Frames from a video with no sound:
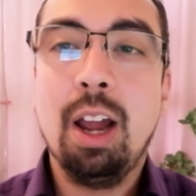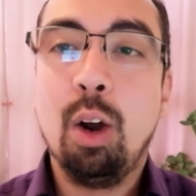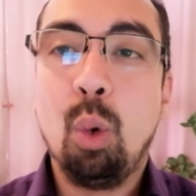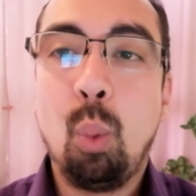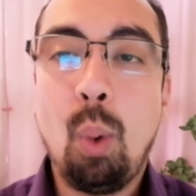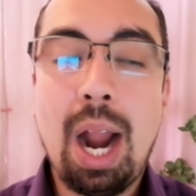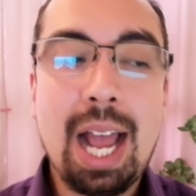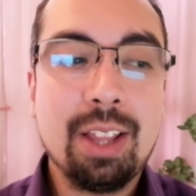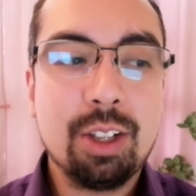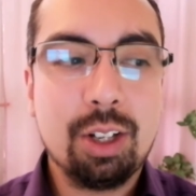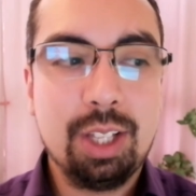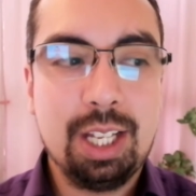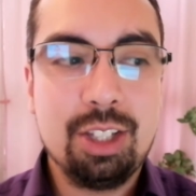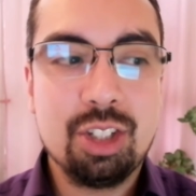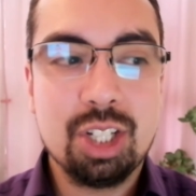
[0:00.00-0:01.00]
rather
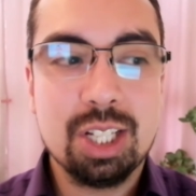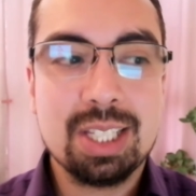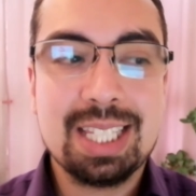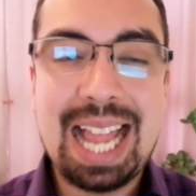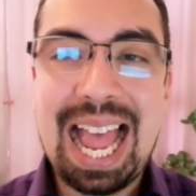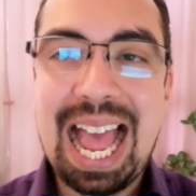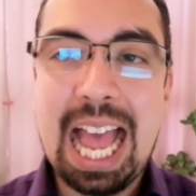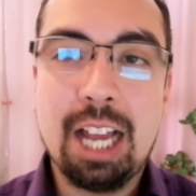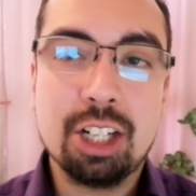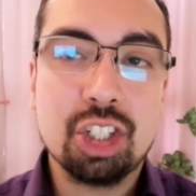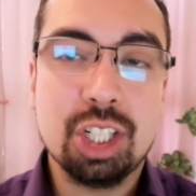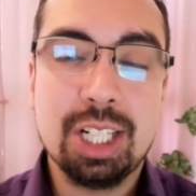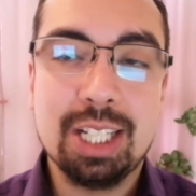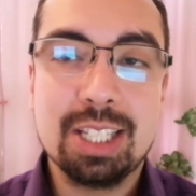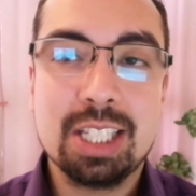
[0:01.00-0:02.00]
than just the
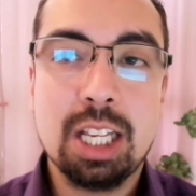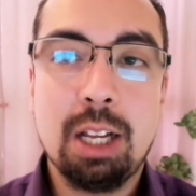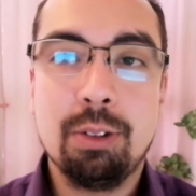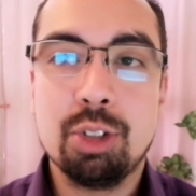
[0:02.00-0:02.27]
action itself.